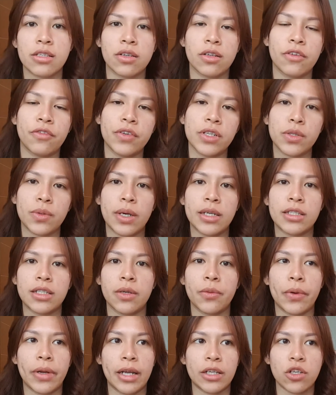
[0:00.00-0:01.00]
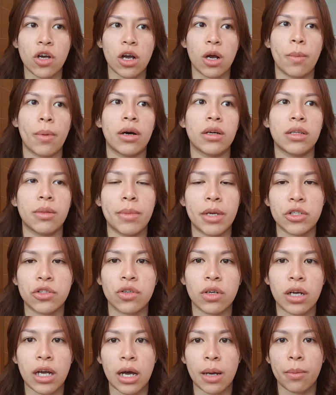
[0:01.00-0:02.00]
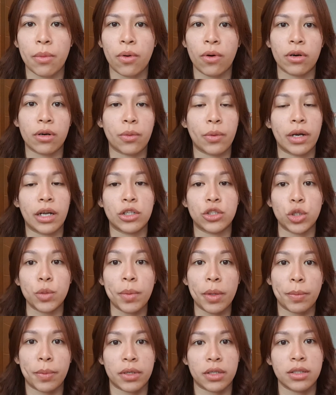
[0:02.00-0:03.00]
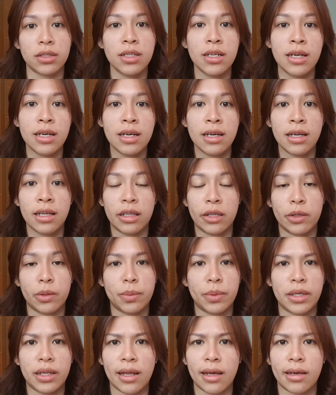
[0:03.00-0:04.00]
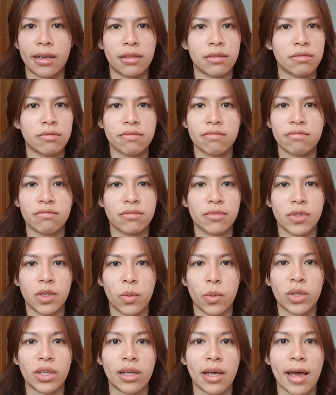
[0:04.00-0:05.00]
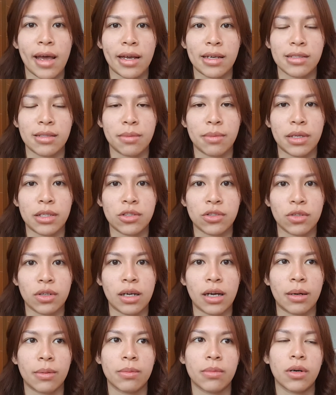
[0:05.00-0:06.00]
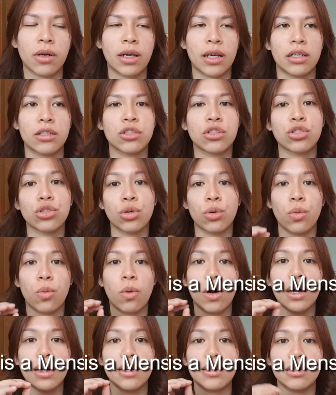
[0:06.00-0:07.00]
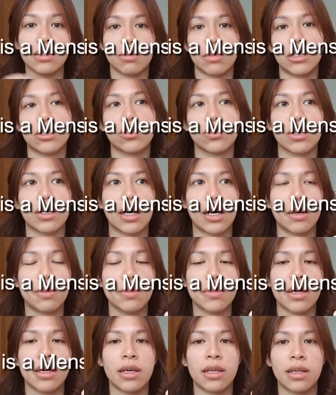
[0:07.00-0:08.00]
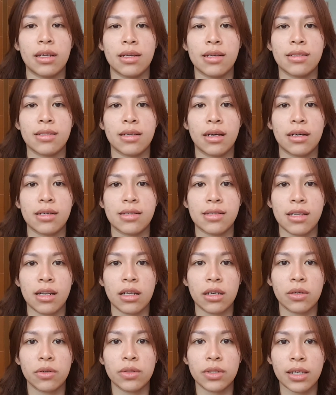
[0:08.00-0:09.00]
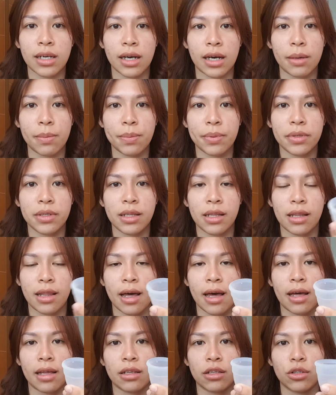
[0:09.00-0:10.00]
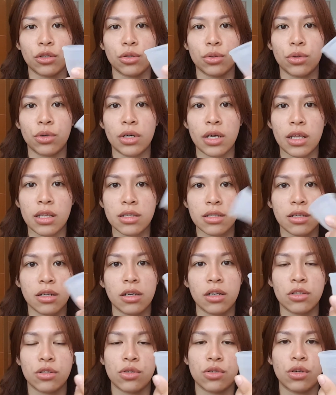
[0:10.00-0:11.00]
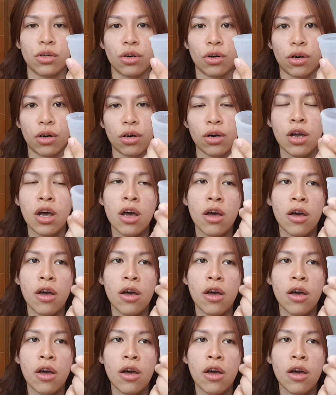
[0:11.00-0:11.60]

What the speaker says: so the first question when I talk about the menstrual cup or when I show people, they'll be like, what the heck is a menstrual cup? Okay, so what is a menstrual cup? It is a silicone cup that you insert into your